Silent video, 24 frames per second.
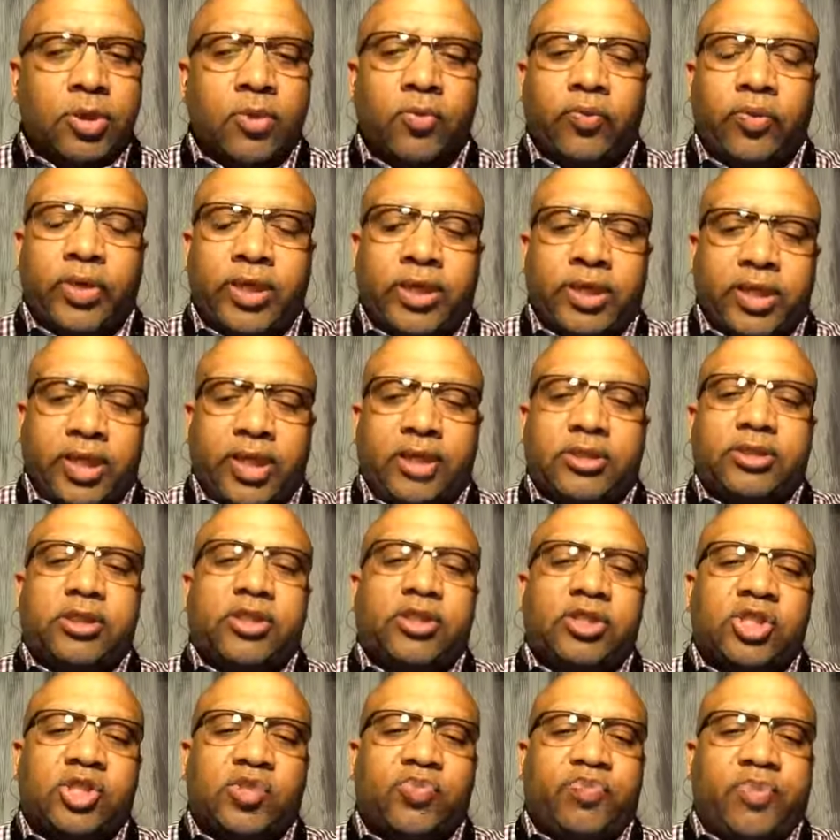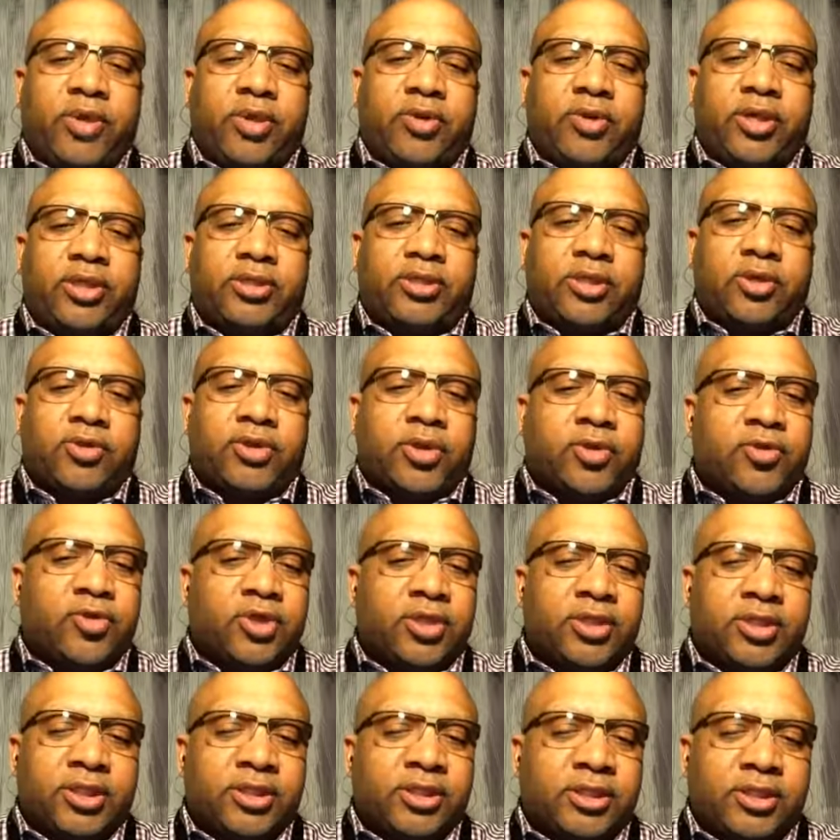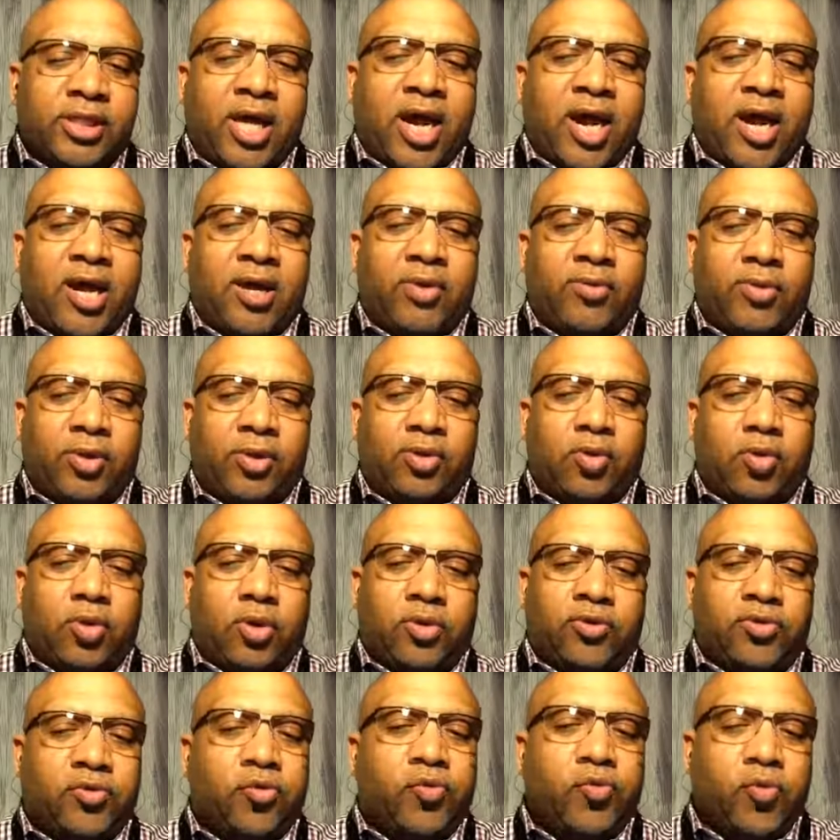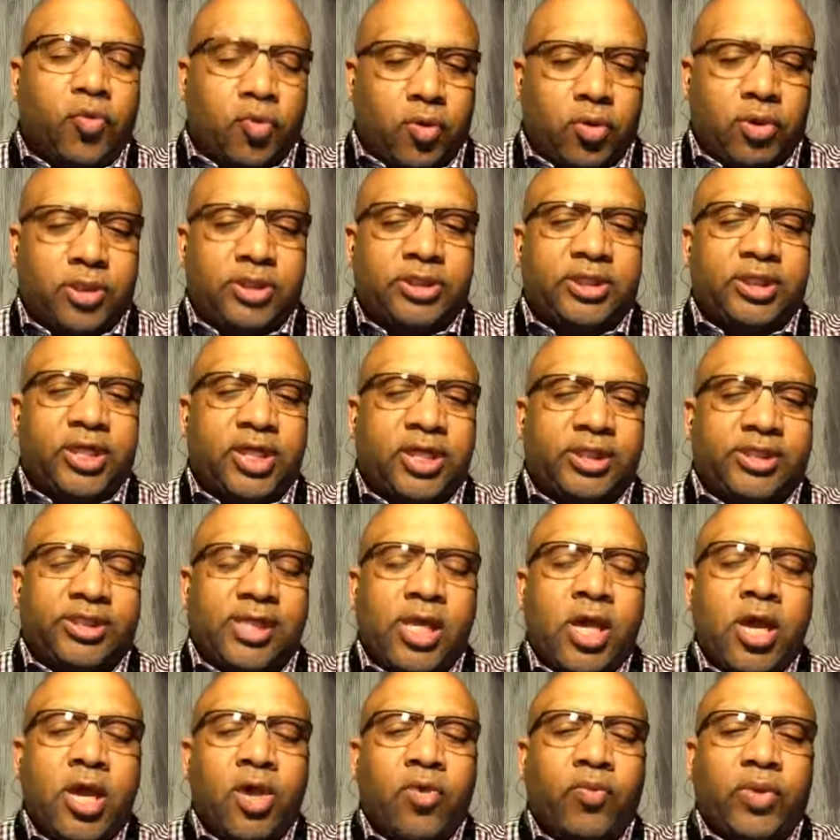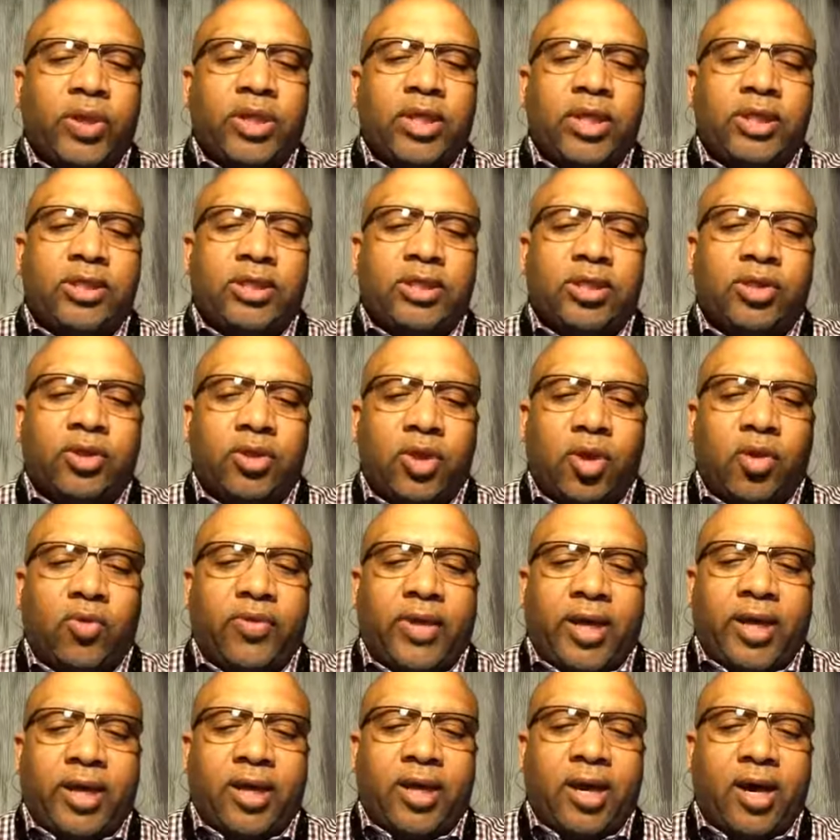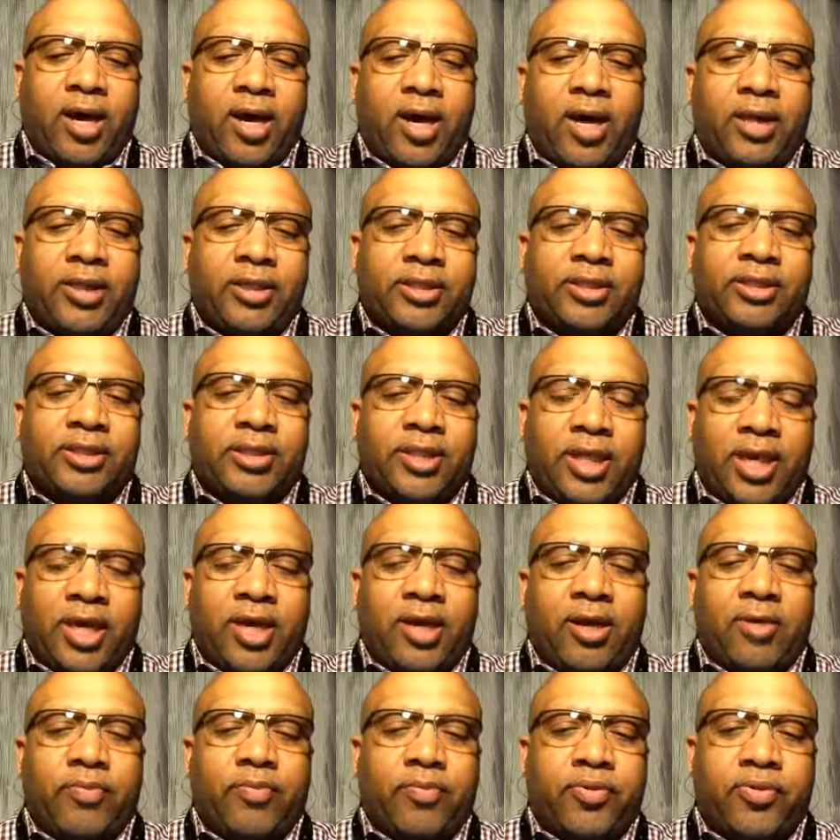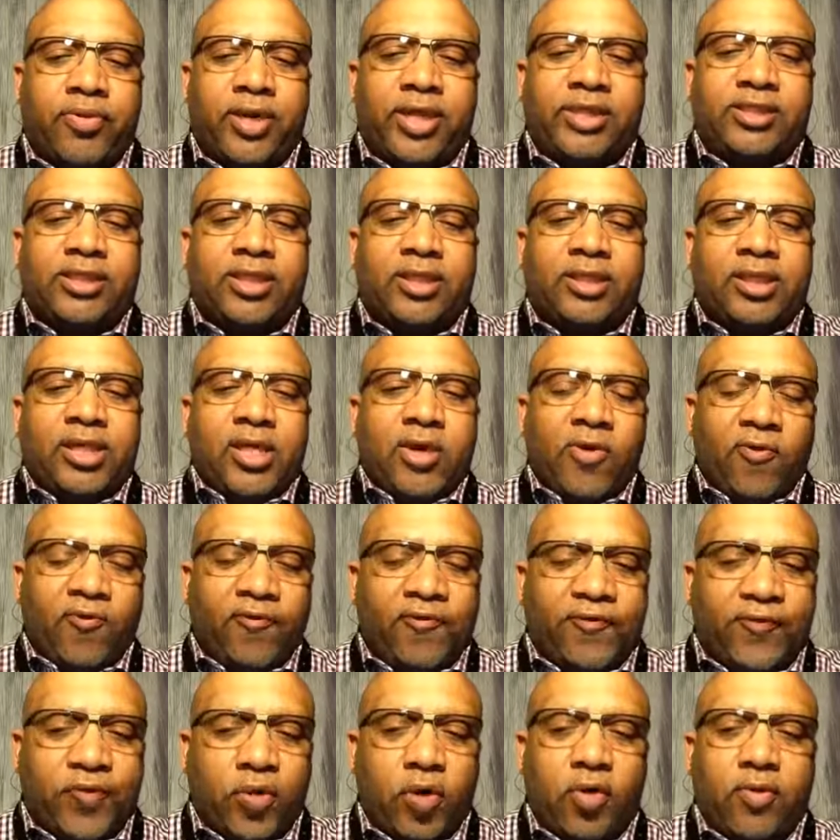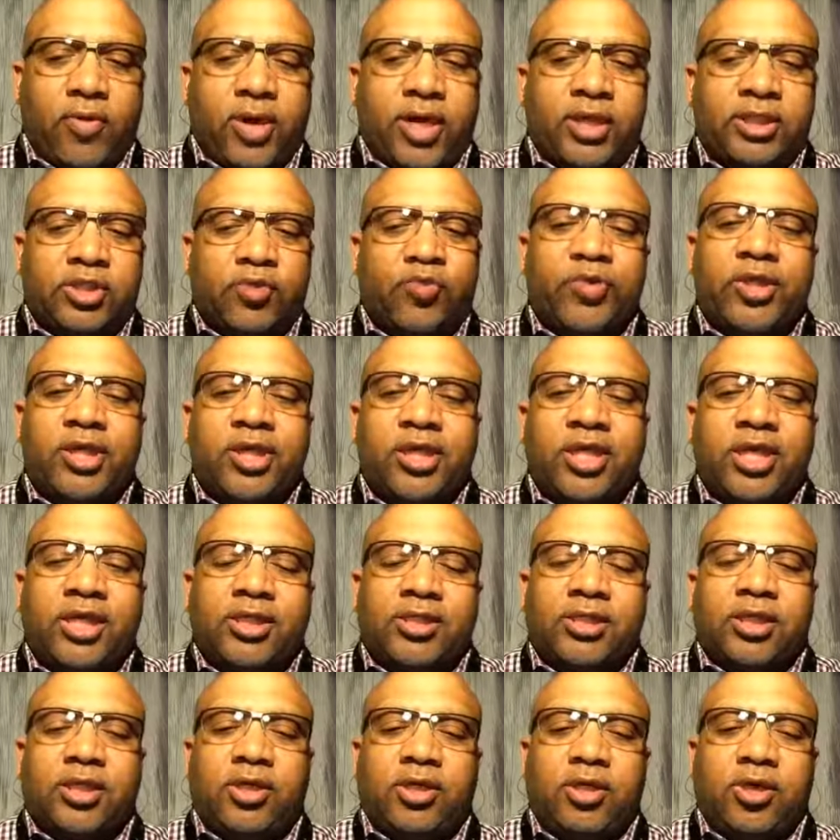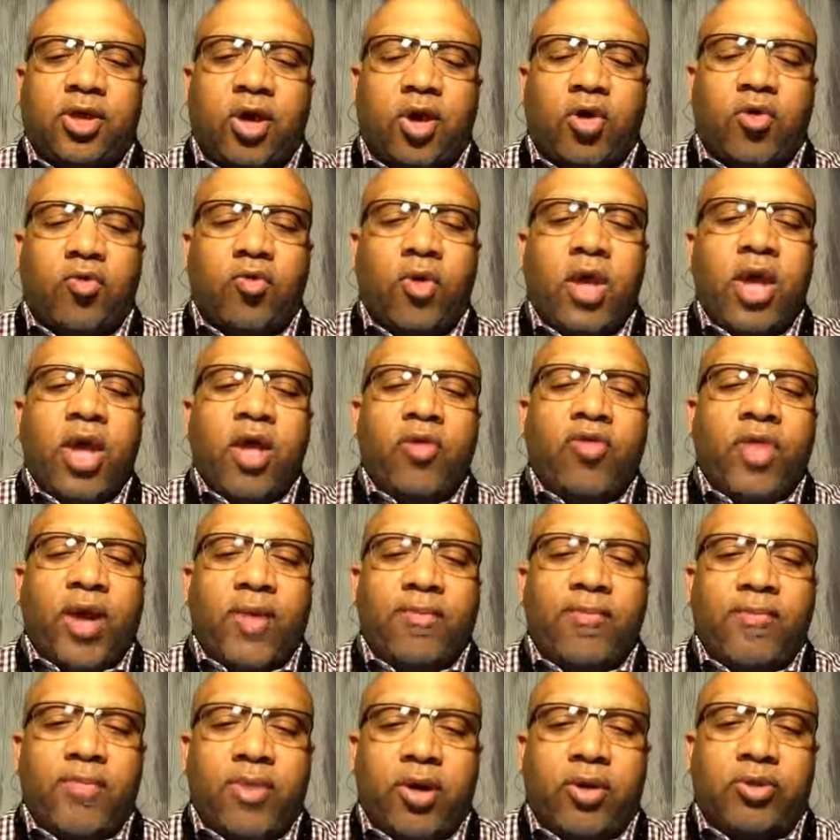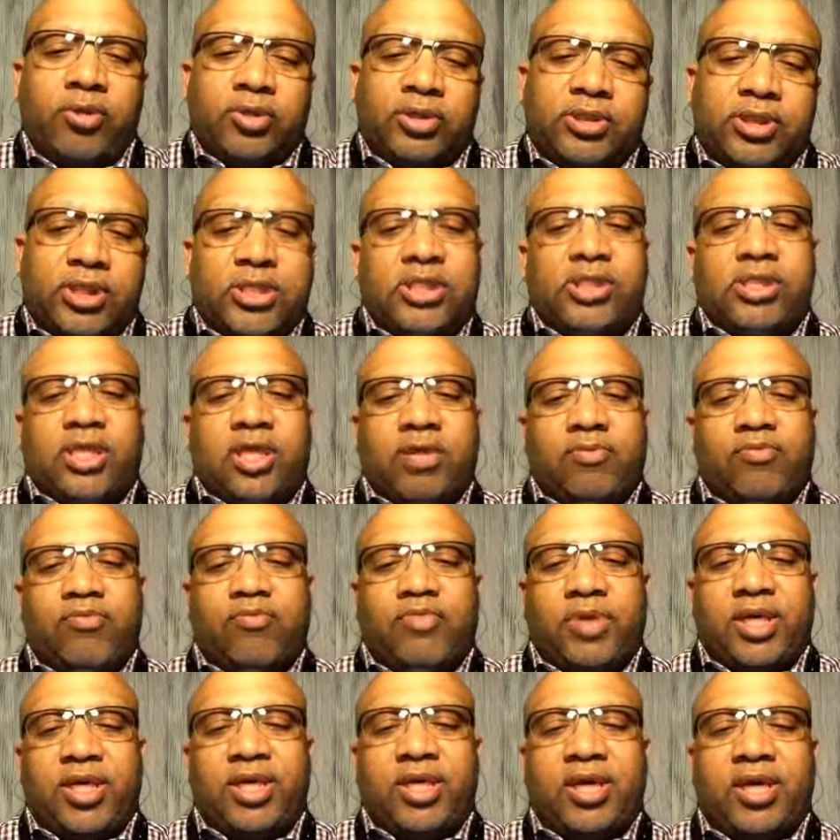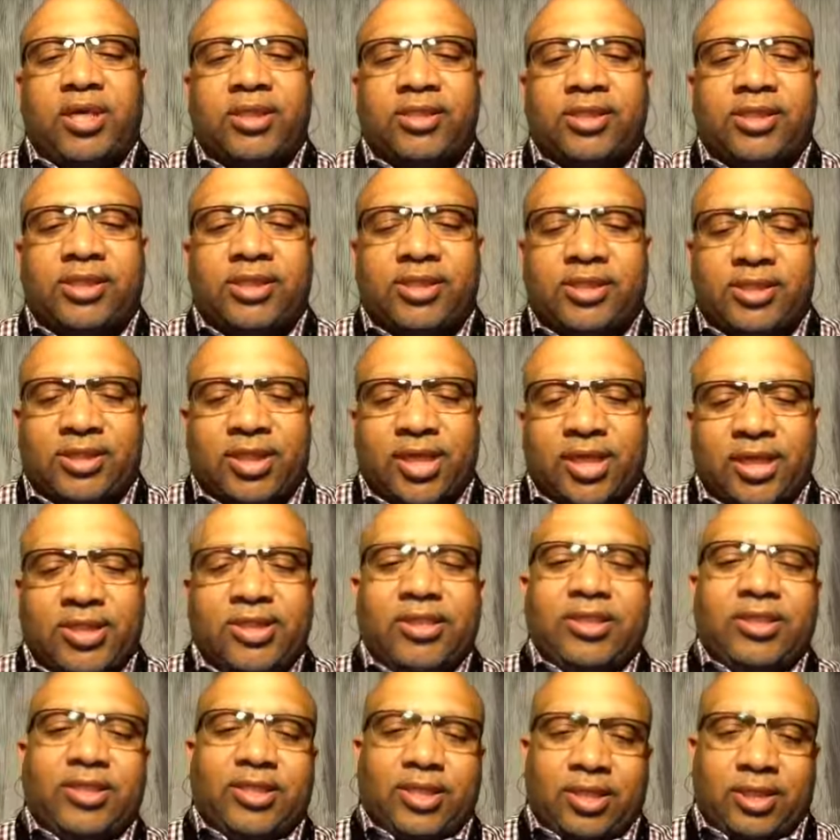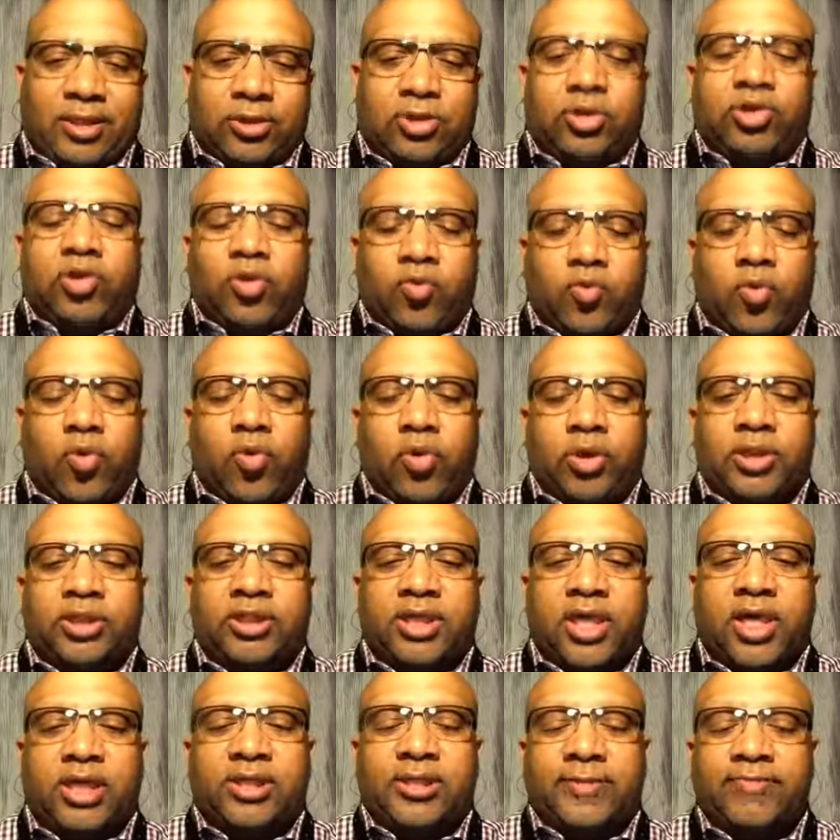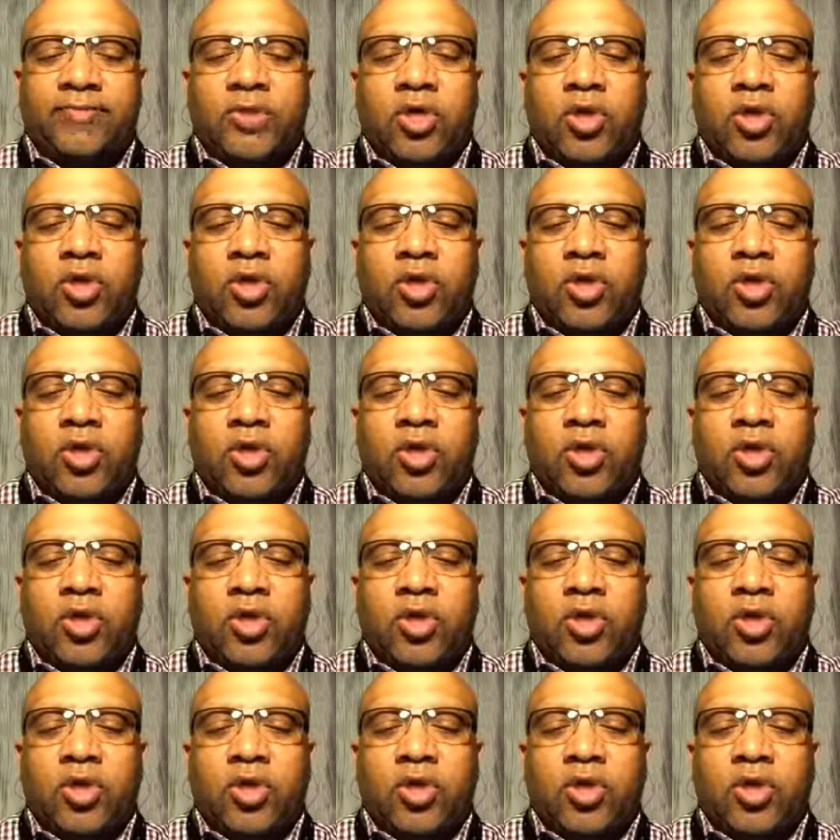We need to experience the, the, the, desire of the Lord towards us. We need to know that God is there and present for us. We need to know that mercies can be extended towards us.